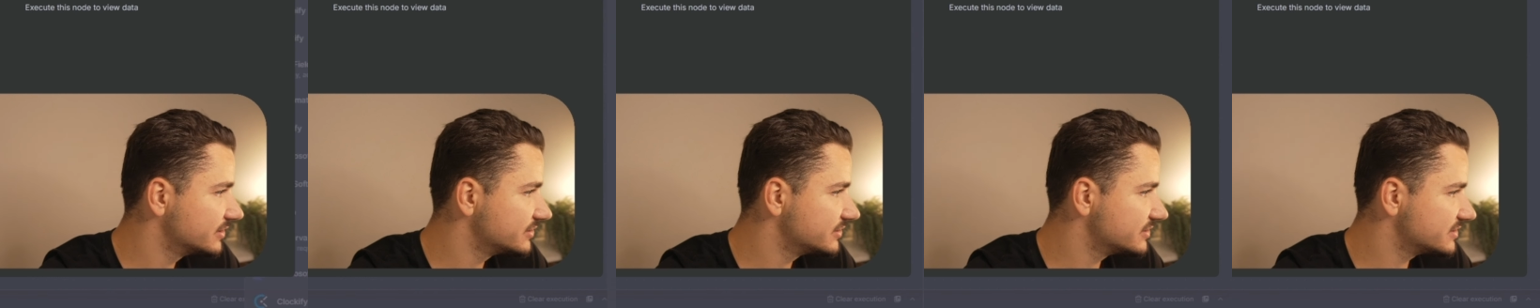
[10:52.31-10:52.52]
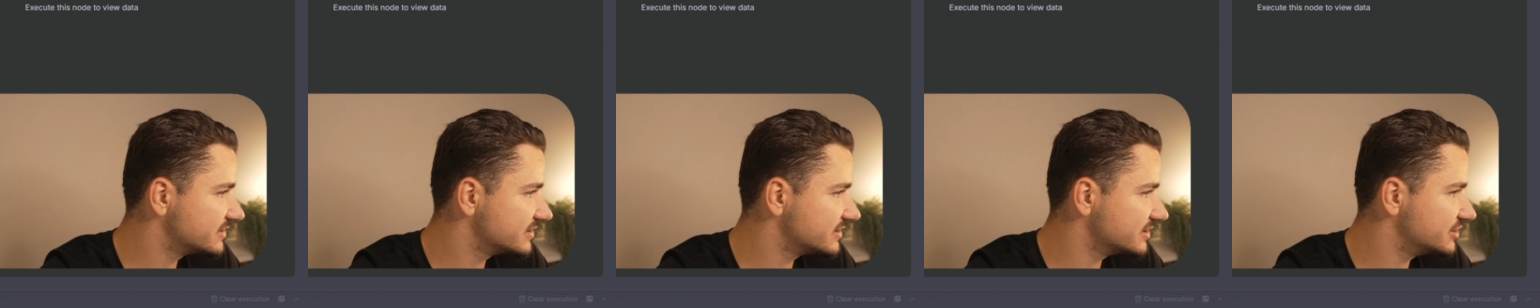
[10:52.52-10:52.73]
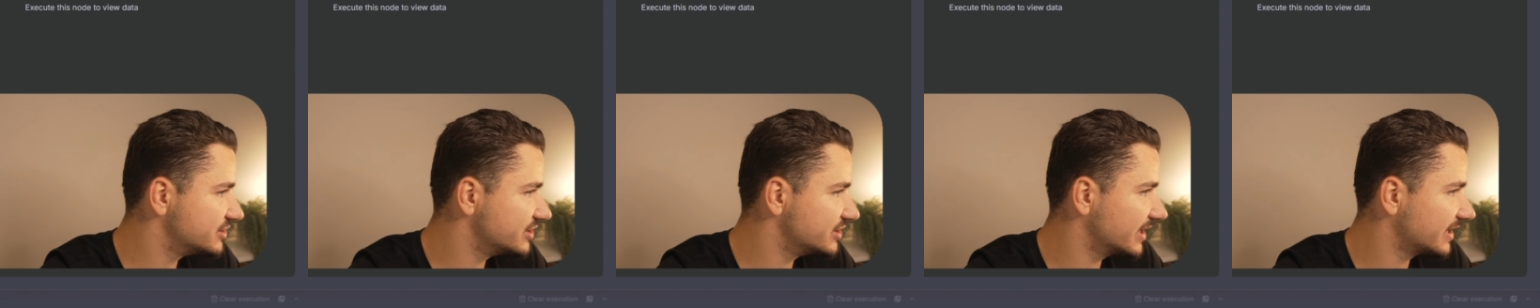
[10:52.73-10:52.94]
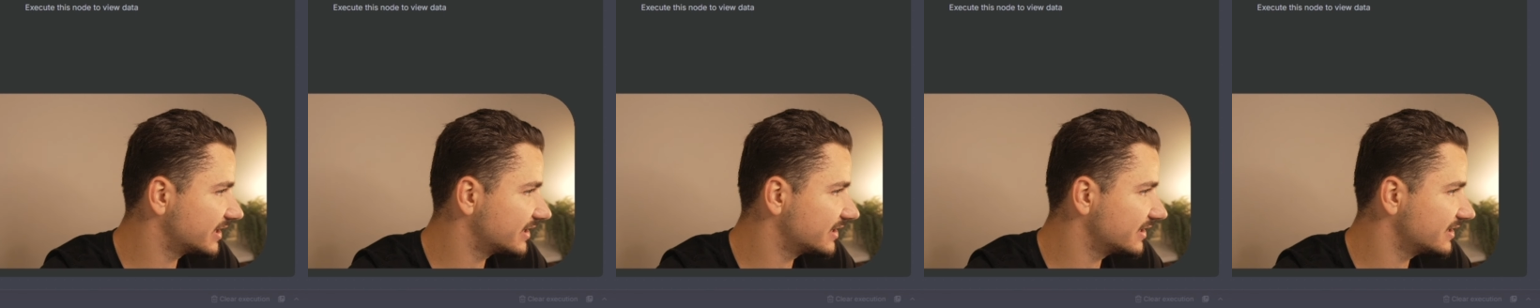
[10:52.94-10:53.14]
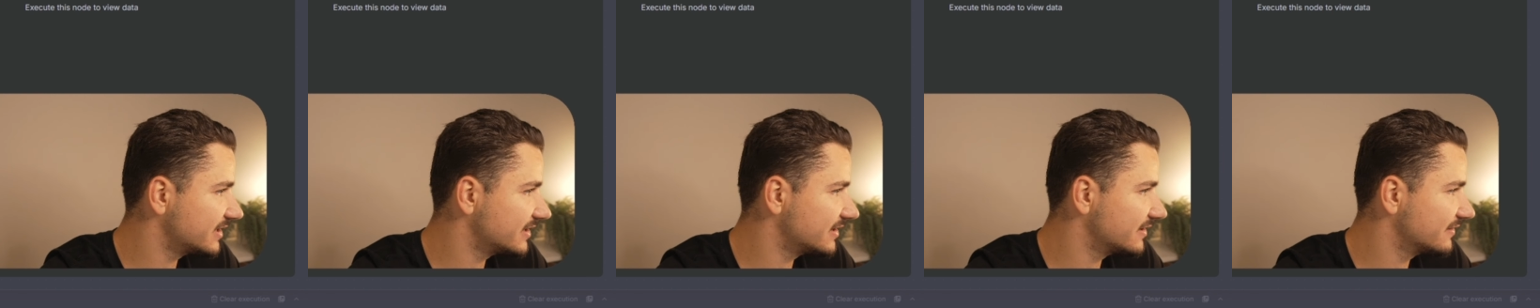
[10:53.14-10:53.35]
just to
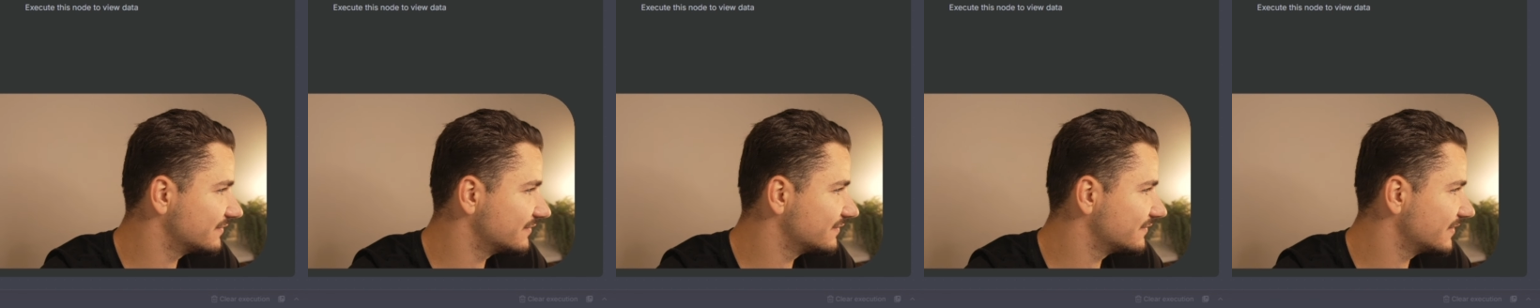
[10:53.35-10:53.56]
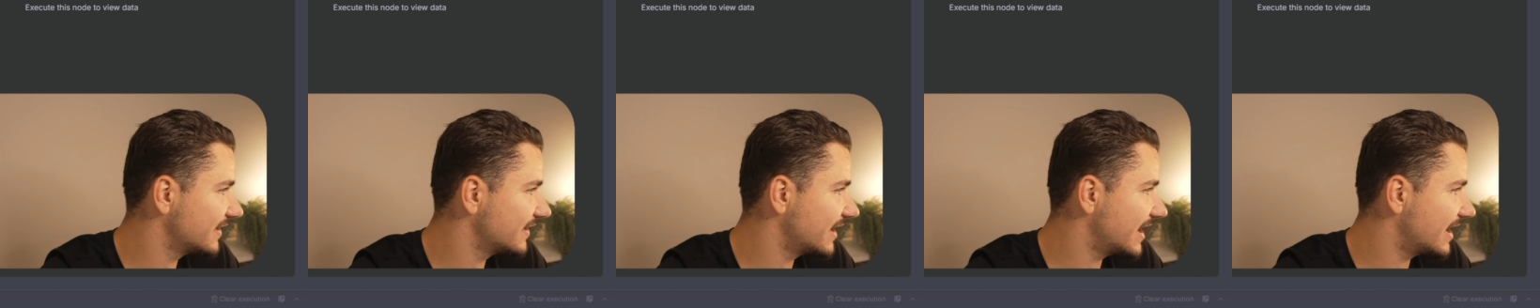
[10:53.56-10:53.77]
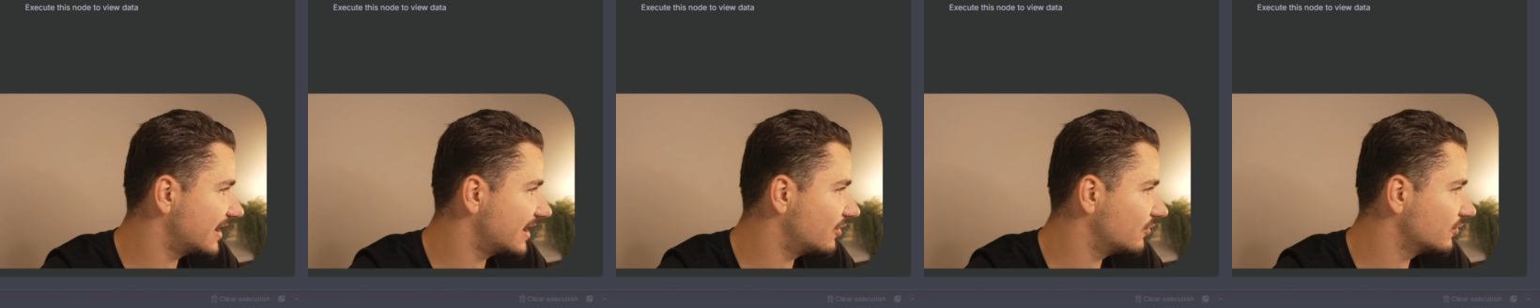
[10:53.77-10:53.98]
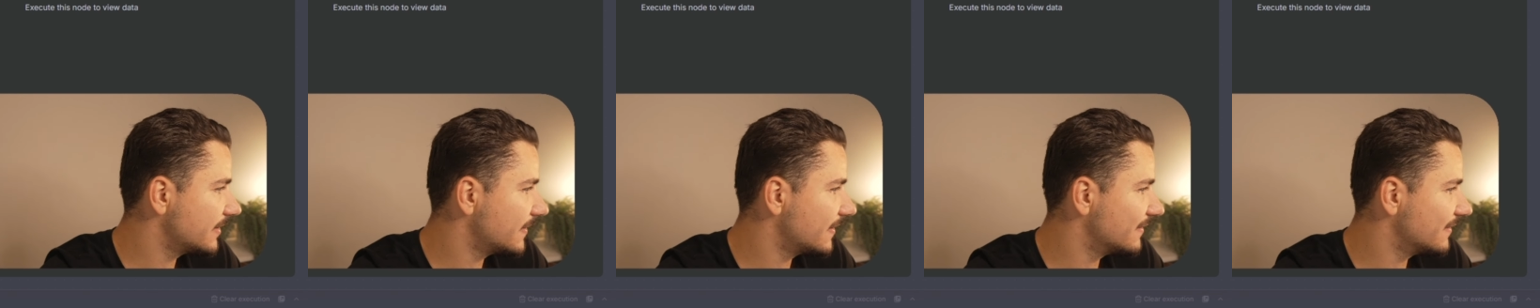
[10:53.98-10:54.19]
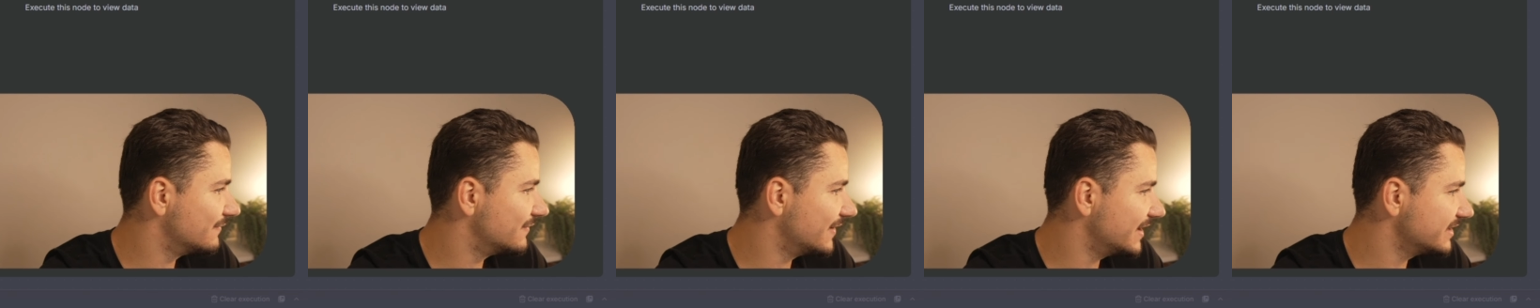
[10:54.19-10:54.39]
check if our
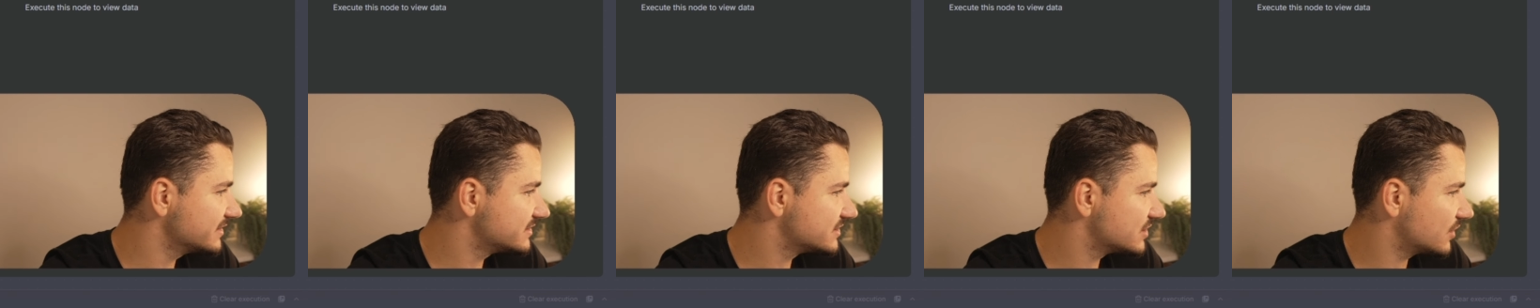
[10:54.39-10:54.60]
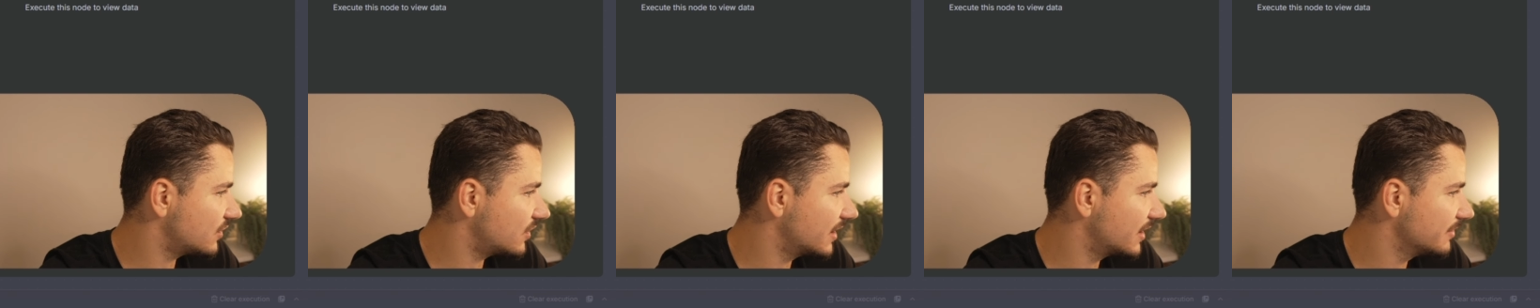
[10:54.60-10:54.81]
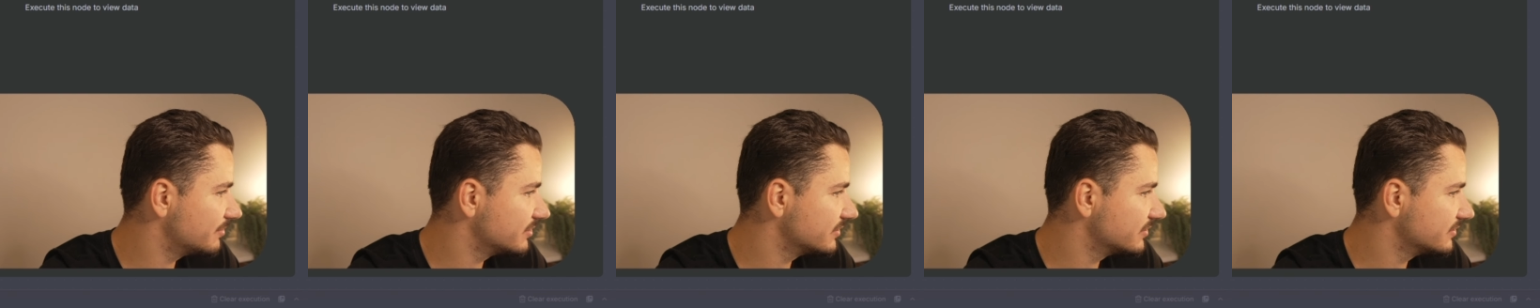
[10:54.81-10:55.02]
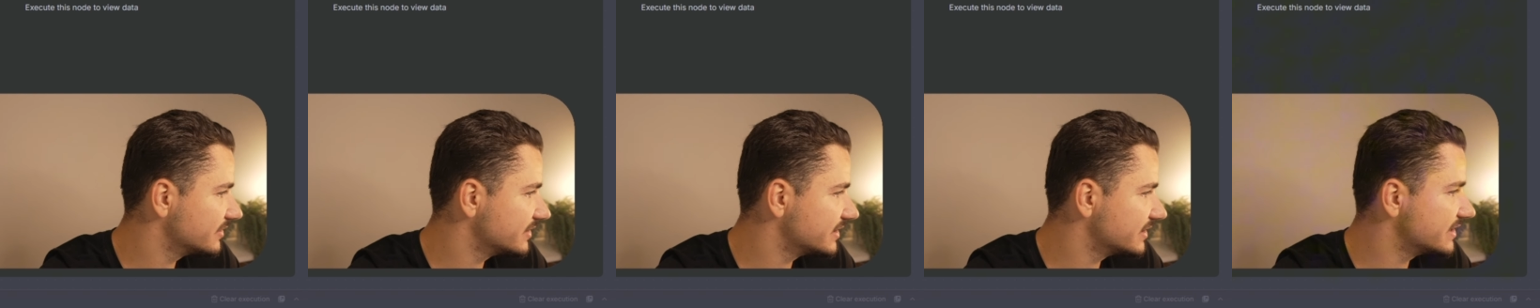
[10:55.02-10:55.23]
event type